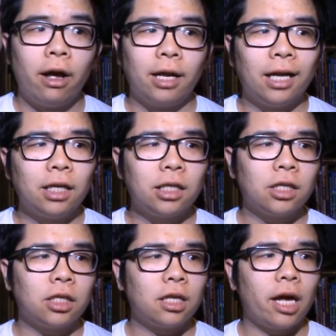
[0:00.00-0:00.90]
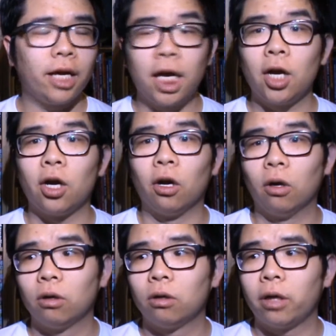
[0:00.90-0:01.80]
Then it's just like, here,
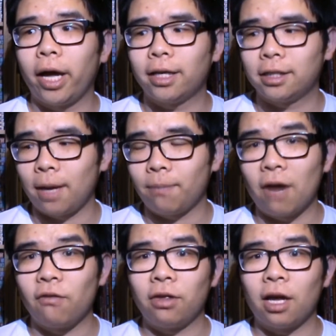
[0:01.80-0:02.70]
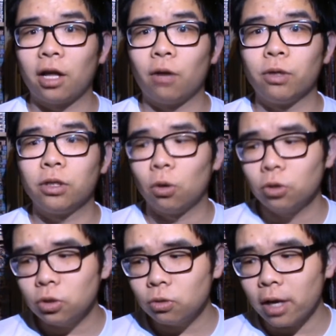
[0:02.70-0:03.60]
accept everything that we
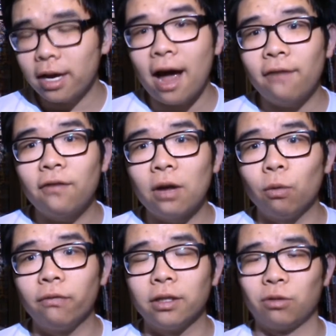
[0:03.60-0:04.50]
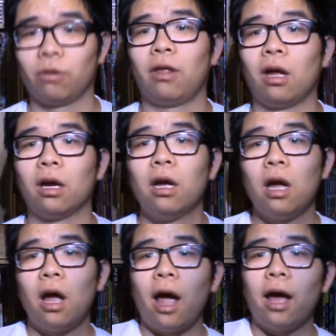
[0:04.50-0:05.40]
told you, and have fun with it, sort of thing.
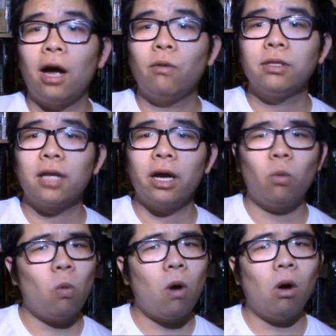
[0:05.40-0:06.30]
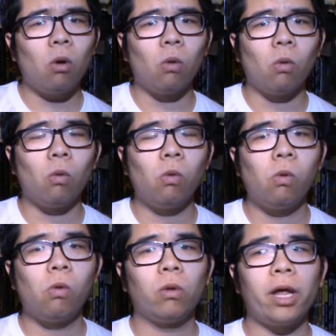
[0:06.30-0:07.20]
And I was like, whoa,
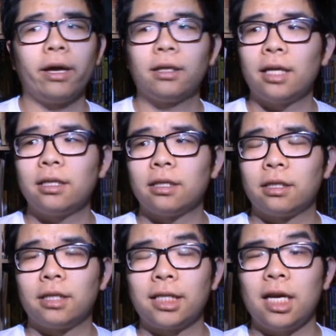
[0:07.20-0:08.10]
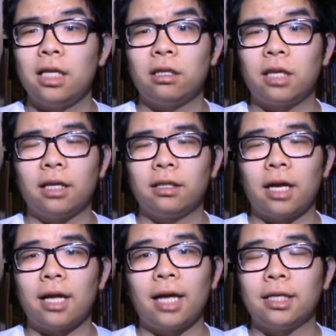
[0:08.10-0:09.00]
Like, that's it? That's
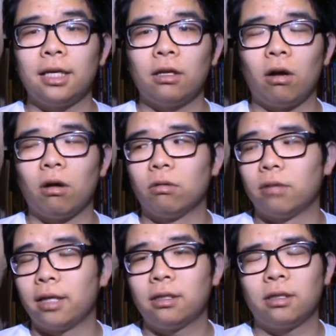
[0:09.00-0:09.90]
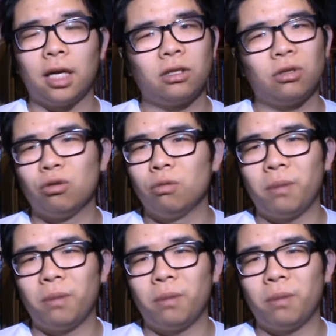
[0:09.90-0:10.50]
it? Oh, that's too